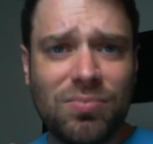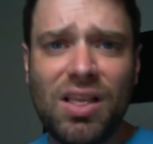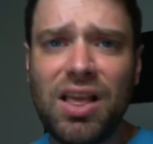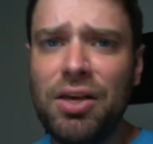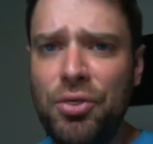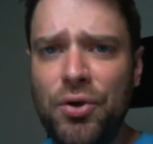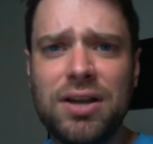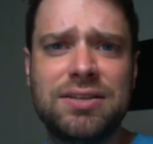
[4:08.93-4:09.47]

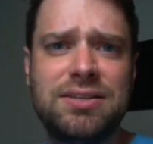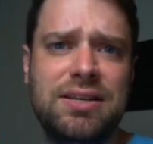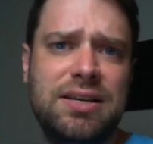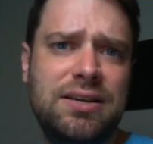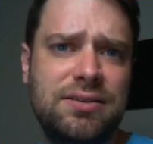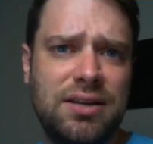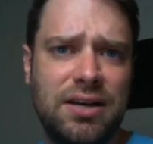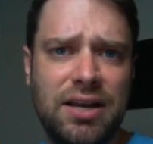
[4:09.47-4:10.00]

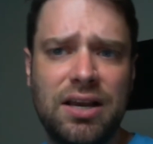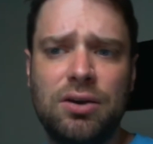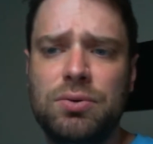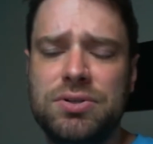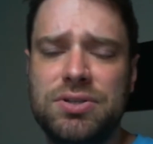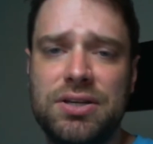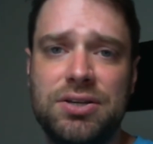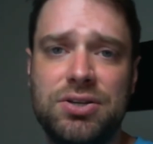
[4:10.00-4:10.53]
Thoughtseize and
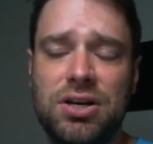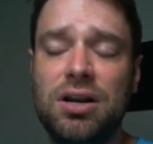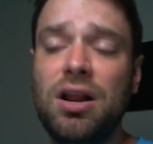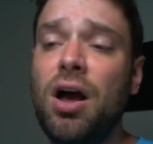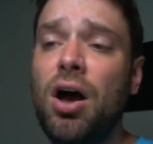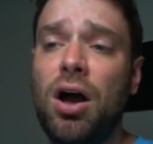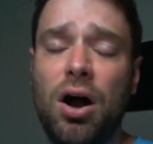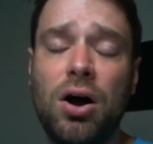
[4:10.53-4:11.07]
Inquisition.
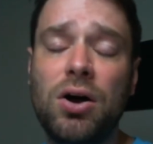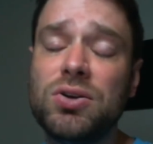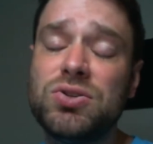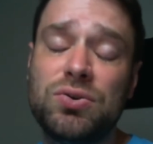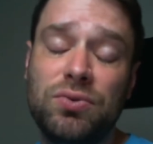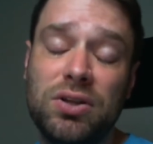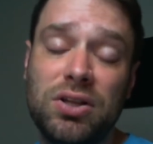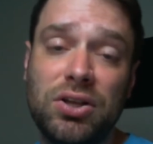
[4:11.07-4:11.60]
Also
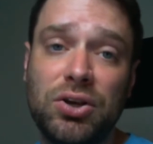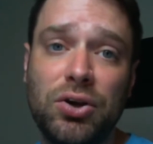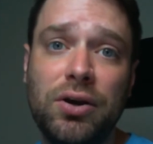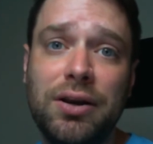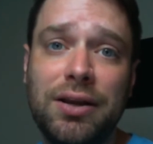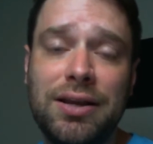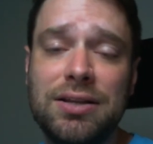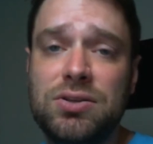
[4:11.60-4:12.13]
really good
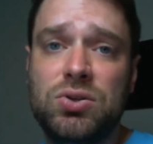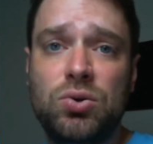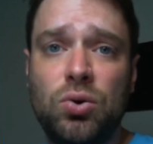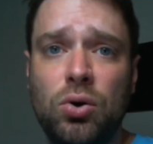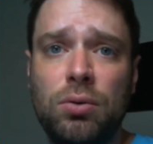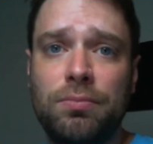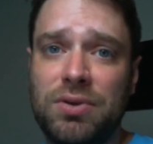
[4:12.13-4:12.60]
against Storm,